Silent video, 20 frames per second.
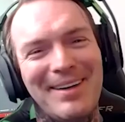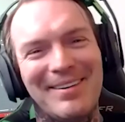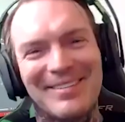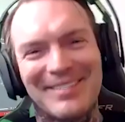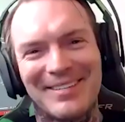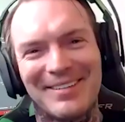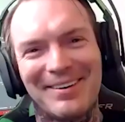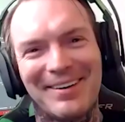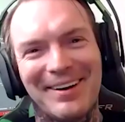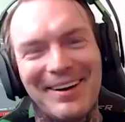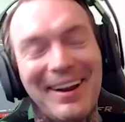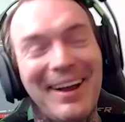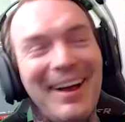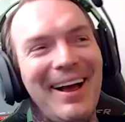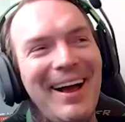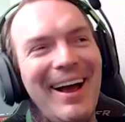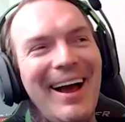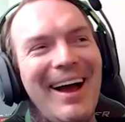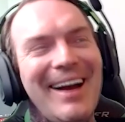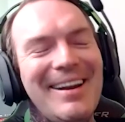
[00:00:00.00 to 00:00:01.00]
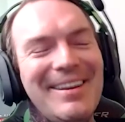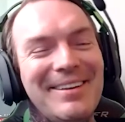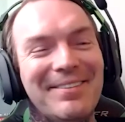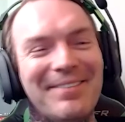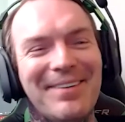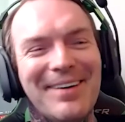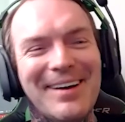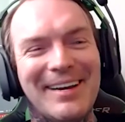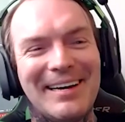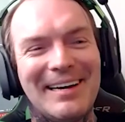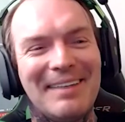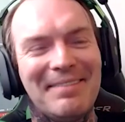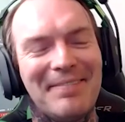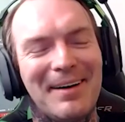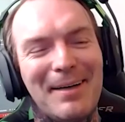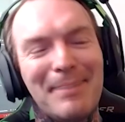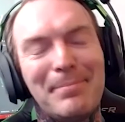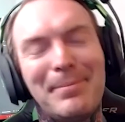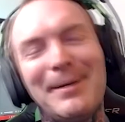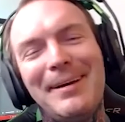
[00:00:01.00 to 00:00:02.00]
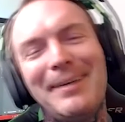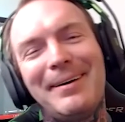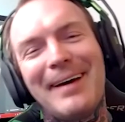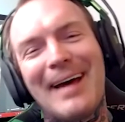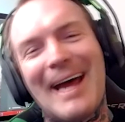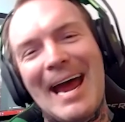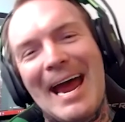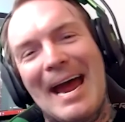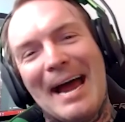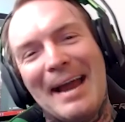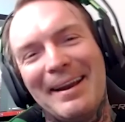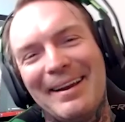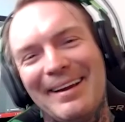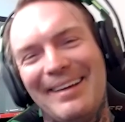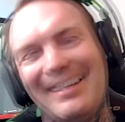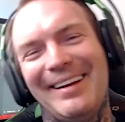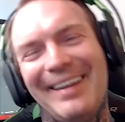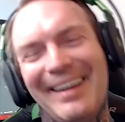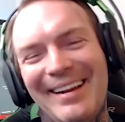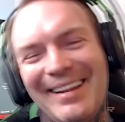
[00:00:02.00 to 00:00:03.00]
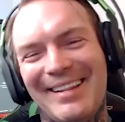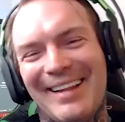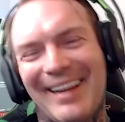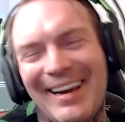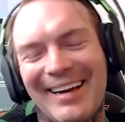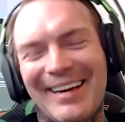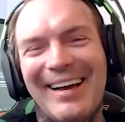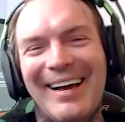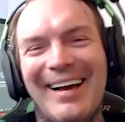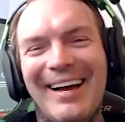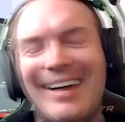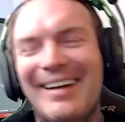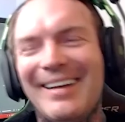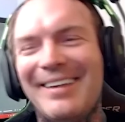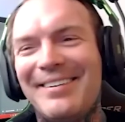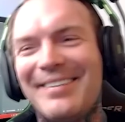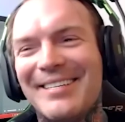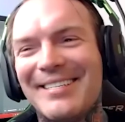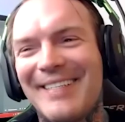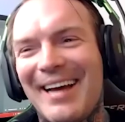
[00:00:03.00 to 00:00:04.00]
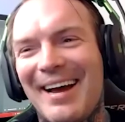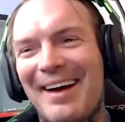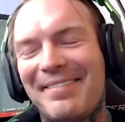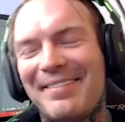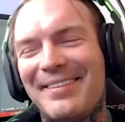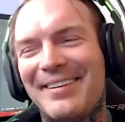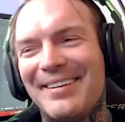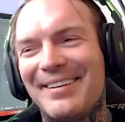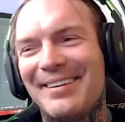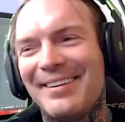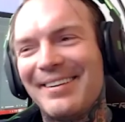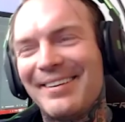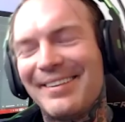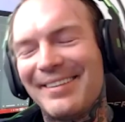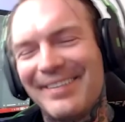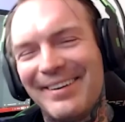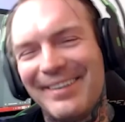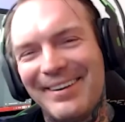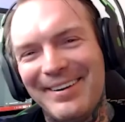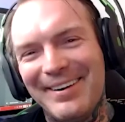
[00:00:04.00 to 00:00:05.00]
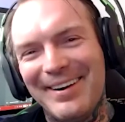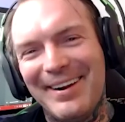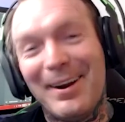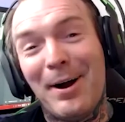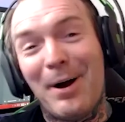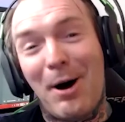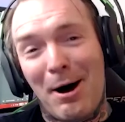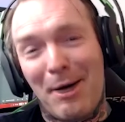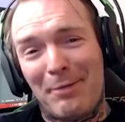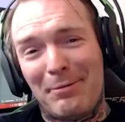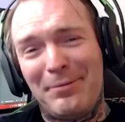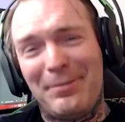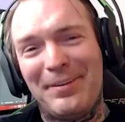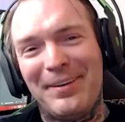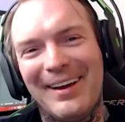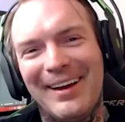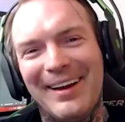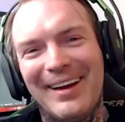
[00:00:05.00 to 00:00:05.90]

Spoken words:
are so good. And you'll want to give up, but you can't. Like, you just have to turn it off